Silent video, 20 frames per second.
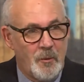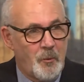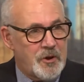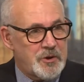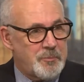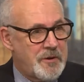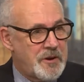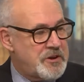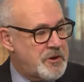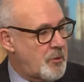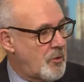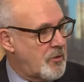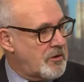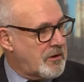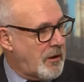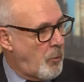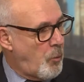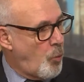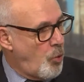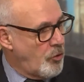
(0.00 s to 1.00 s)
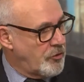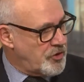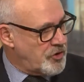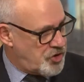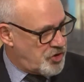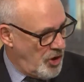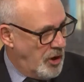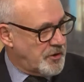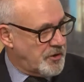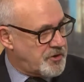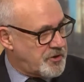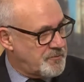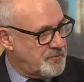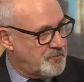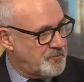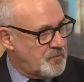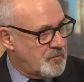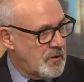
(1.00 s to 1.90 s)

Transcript: which means you only get one shot,